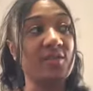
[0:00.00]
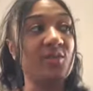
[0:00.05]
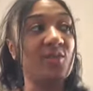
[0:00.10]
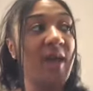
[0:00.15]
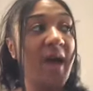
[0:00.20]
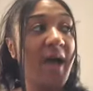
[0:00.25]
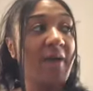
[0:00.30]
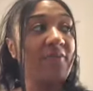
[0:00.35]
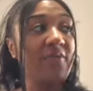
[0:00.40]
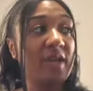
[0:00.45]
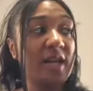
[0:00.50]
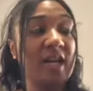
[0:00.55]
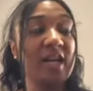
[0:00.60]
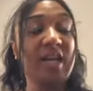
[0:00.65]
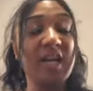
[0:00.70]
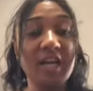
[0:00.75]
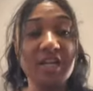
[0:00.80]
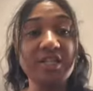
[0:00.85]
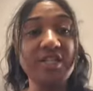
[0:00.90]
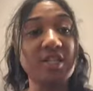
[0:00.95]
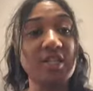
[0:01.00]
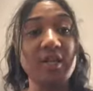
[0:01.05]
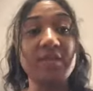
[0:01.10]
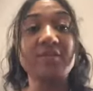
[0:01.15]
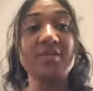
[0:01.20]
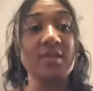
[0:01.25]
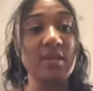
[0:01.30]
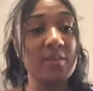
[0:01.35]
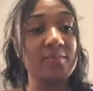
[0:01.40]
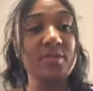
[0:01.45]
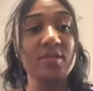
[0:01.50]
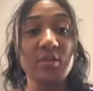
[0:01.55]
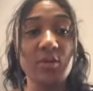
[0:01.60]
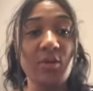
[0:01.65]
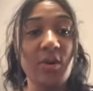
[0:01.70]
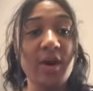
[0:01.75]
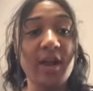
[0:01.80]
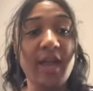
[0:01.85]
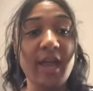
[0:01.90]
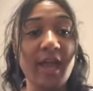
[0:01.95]
You have an addiction of some
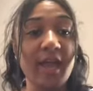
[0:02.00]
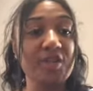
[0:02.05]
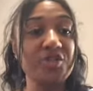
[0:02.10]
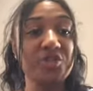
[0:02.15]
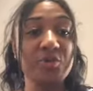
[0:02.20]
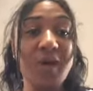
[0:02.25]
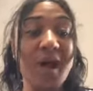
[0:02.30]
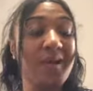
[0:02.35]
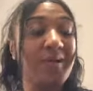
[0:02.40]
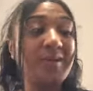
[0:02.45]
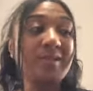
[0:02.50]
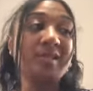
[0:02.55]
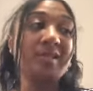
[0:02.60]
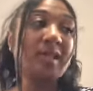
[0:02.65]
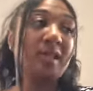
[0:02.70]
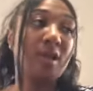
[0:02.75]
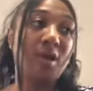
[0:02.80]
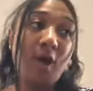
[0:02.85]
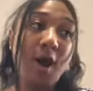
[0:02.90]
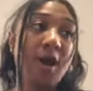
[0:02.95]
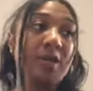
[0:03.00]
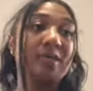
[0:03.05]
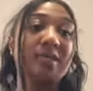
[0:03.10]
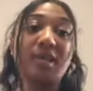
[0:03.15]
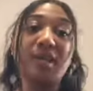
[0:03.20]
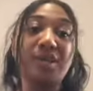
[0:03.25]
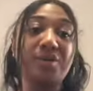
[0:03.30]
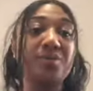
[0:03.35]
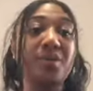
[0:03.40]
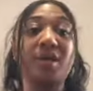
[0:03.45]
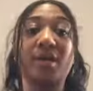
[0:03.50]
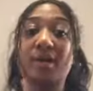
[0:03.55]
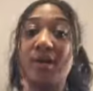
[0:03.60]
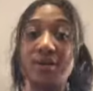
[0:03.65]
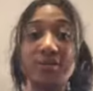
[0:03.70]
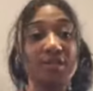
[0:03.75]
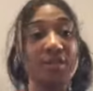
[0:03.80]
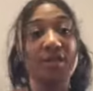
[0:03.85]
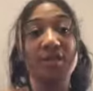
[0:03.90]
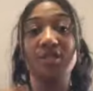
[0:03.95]
sort and you out here stealing cars, and then you need to
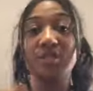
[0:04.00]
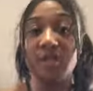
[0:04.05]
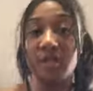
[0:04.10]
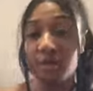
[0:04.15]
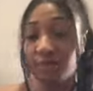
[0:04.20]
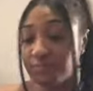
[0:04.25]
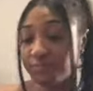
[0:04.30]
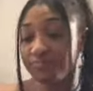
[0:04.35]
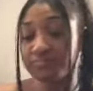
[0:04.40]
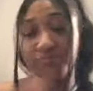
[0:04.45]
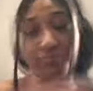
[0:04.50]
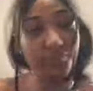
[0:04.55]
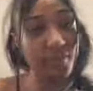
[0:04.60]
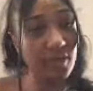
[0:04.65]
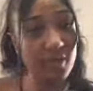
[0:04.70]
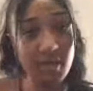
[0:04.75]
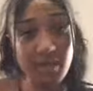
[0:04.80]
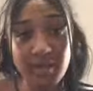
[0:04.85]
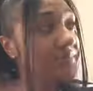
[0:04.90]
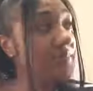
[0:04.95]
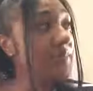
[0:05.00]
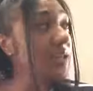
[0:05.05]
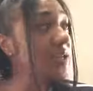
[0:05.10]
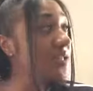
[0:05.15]
go sit in jail, period.